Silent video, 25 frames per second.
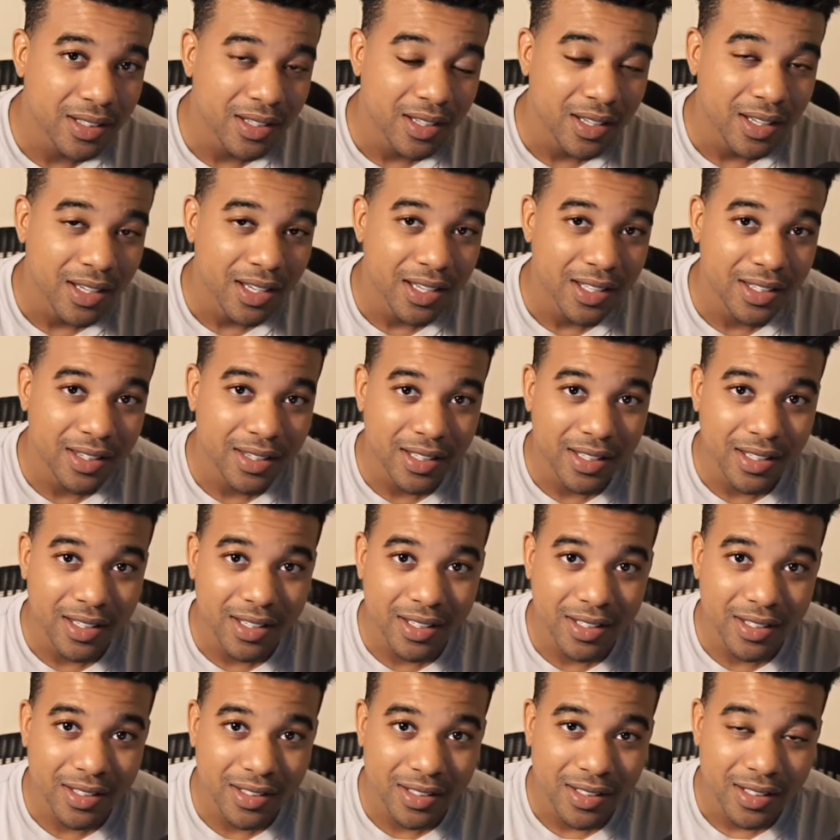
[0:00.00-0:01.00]
And
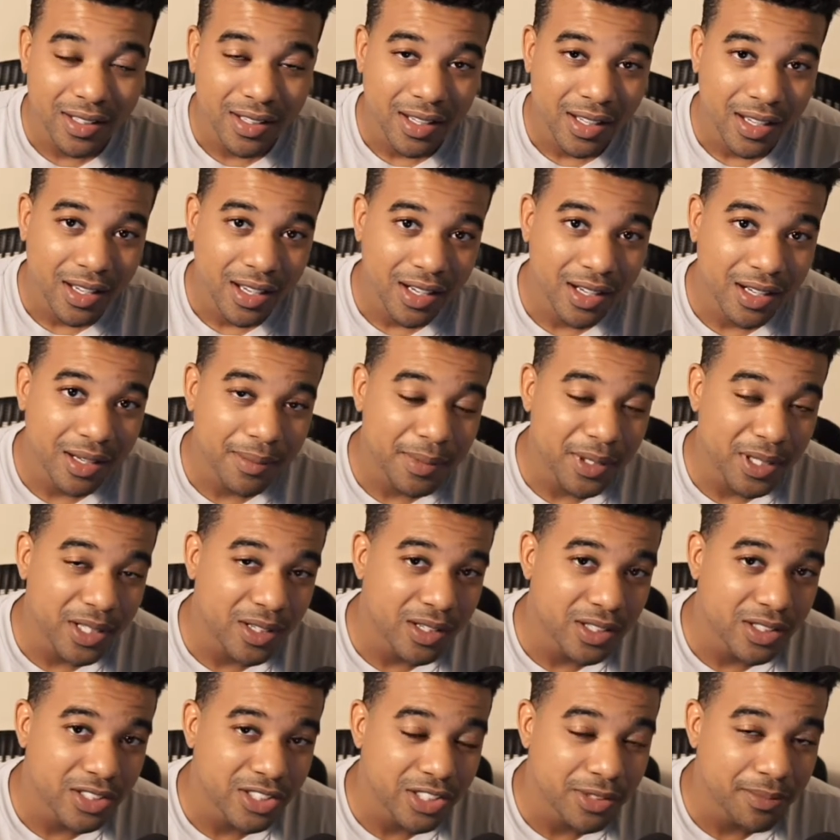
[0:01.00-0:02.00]
then I got my car
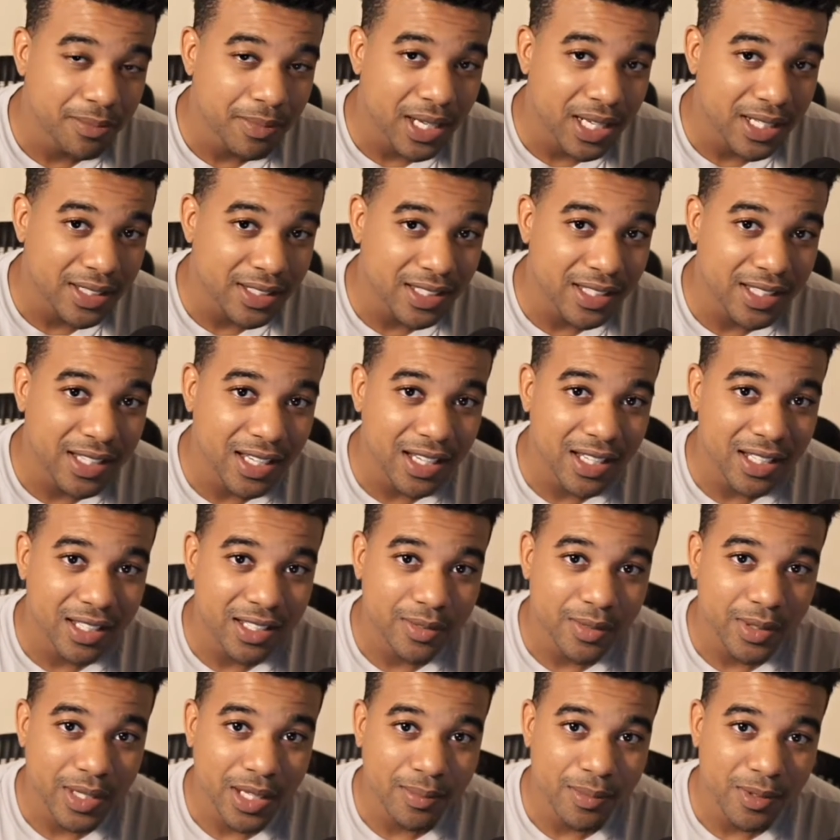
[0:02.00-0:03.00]
shipped back to Cali
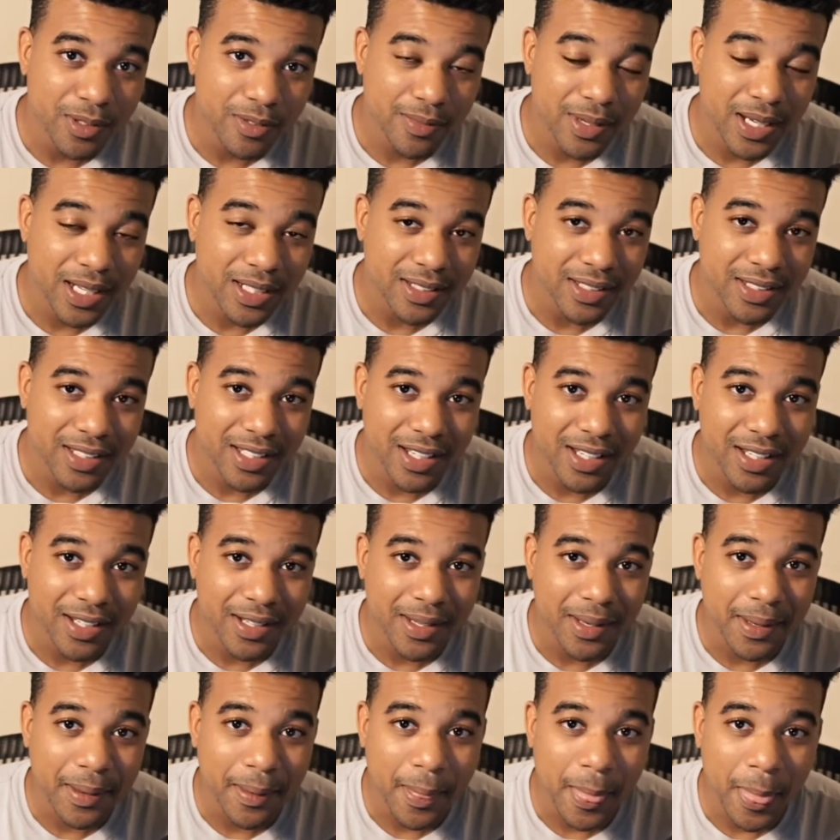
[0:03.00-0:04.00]
when I moved back to
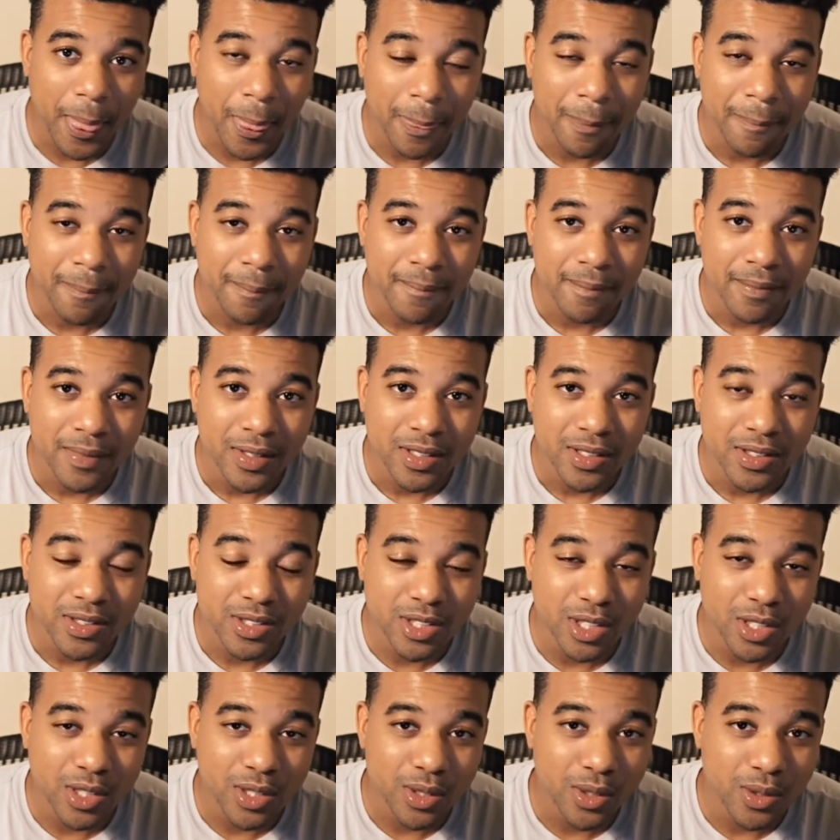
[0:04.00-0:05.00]
Cali.
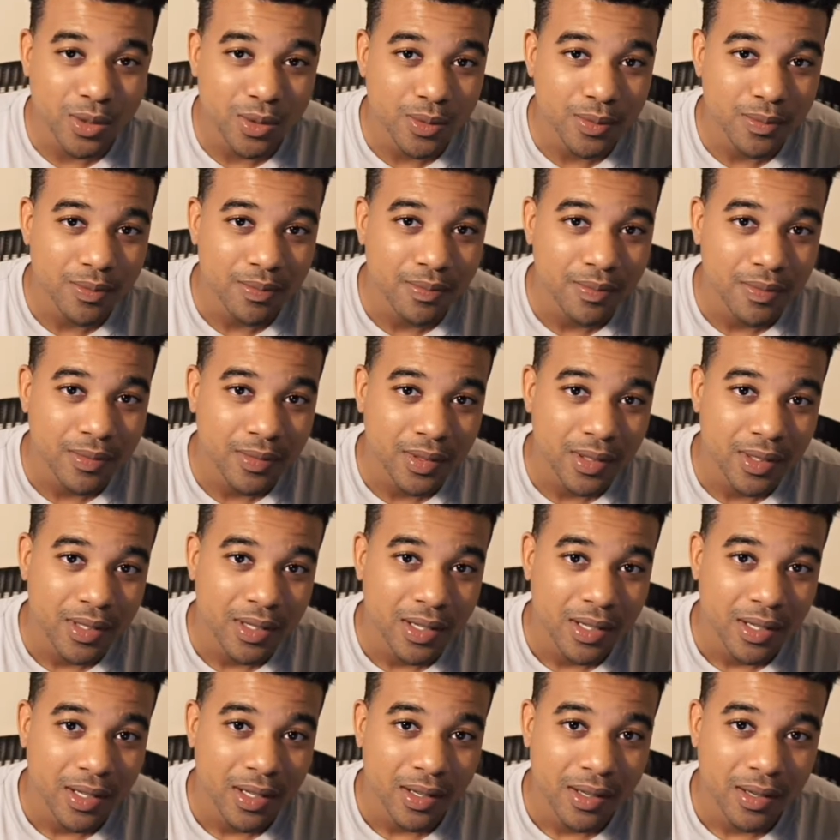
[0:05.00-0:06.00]
So,
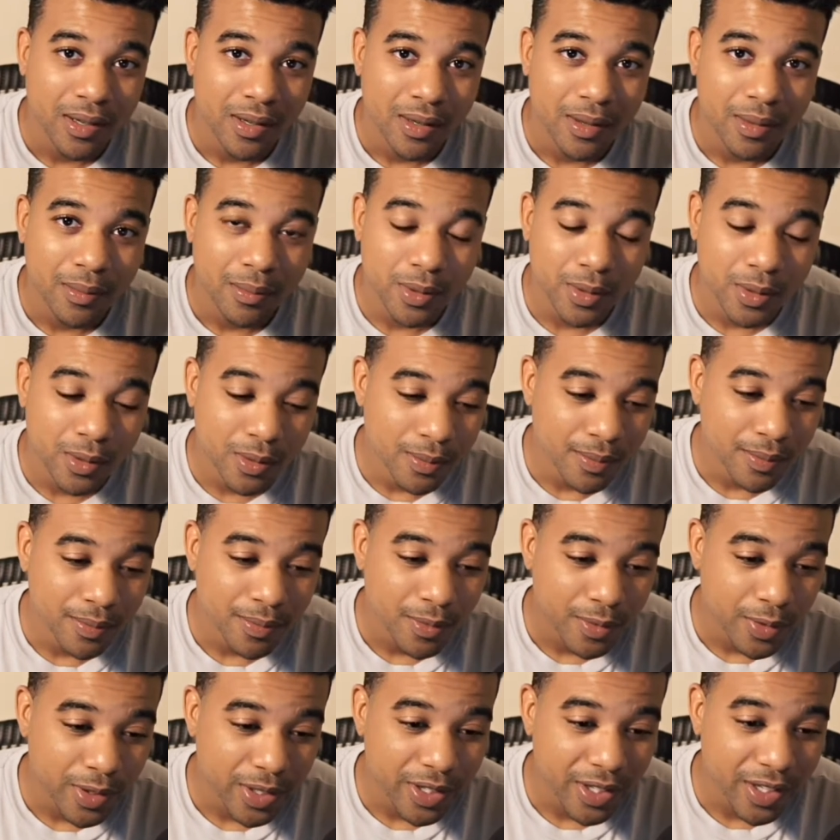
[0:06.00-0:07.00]
boom,
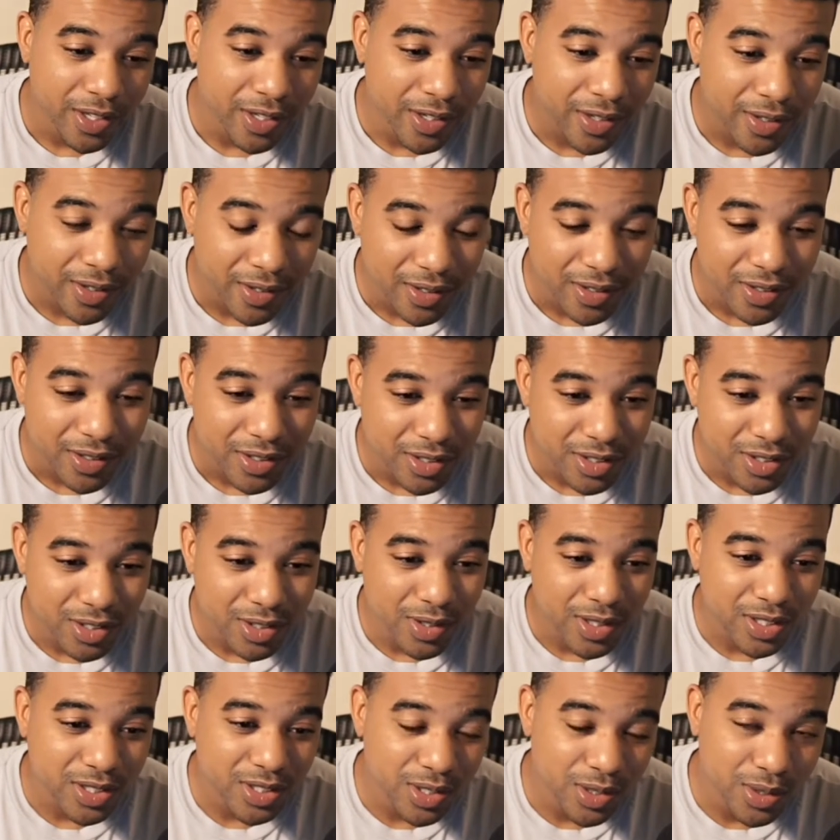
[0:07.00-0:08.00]
we're there. So I
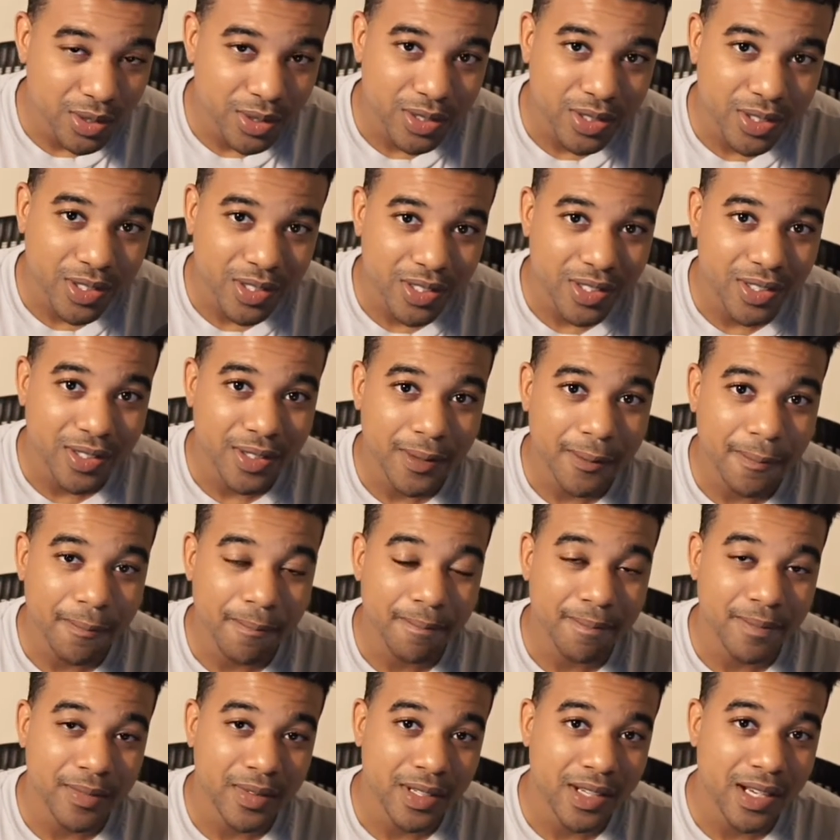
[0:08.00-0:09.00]
sold the car,
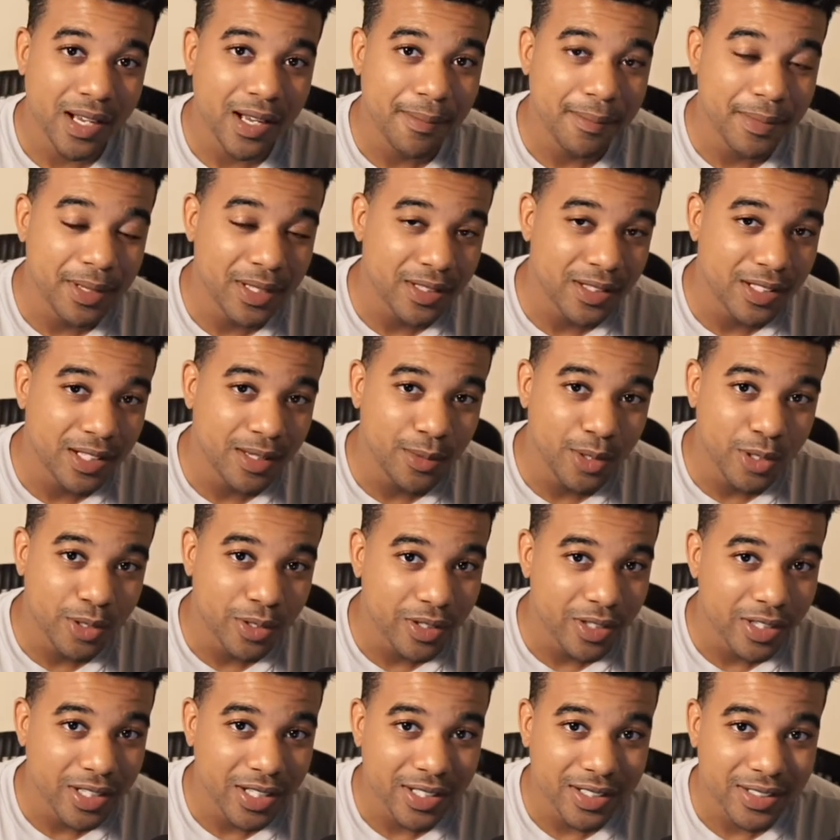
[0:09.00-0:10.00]
got me a
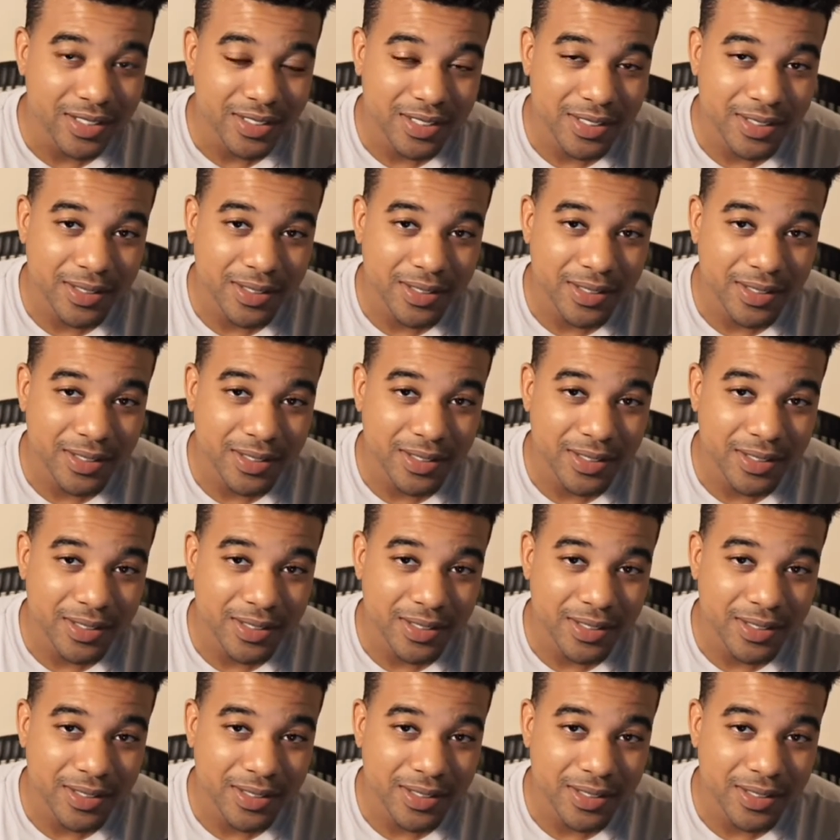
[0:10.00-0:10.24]
WRX.